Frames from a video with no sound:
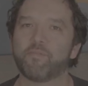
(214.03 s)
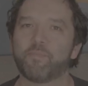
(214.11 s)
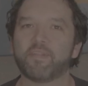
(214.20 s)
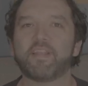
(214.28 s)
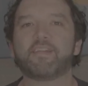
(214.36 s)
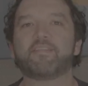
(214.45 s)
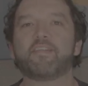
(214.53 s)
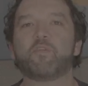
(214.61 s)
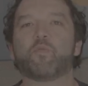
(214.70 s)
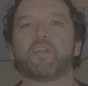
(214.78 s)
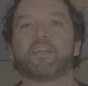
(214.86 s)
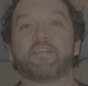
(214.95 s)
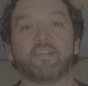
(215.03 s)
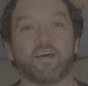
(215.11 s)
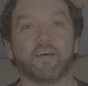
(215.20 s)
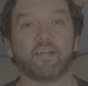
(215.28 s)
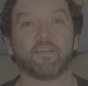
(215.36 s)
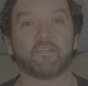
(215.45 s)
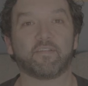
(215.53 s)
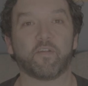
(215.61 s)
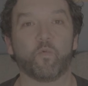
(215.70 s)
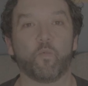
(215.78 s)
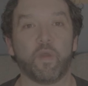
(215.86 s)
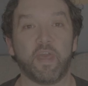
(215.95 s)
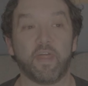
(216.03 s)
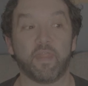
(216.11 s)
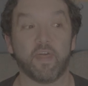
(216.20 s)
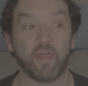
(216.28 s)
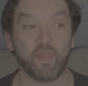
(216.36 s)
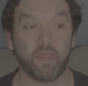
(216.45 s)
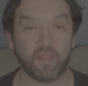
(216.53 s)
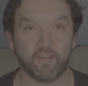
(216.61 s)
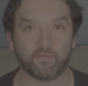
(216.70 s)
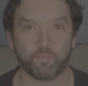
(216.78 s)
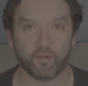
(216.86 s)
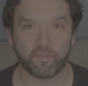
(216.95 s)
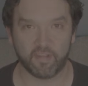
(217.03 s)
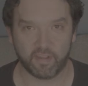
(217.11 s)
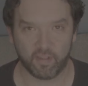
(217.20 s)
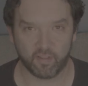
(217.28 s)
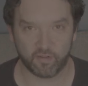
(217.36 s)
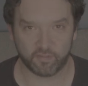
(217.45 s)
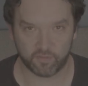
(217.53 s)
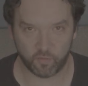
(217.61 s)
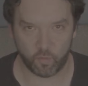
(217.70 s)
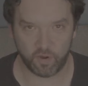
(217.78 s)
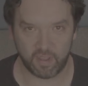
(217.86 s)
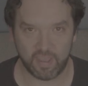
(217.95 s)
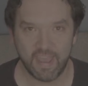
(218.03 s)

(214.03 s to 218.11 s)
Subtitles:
but let's see what it does with this particular story.